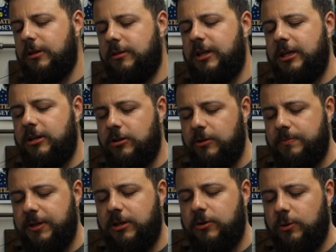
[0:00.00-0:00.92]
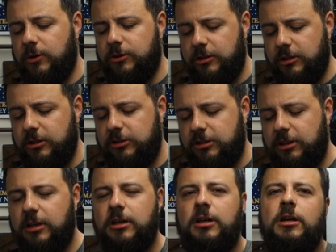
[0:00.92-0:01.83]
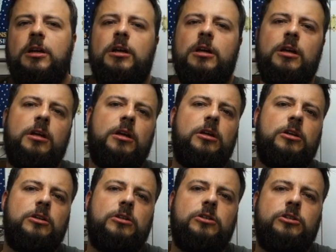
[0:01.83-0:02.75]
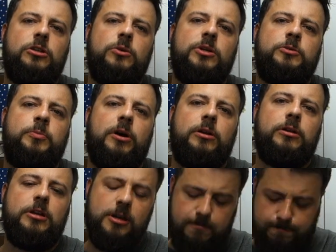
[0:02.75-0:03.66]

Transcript: They could be coordinates to his pond.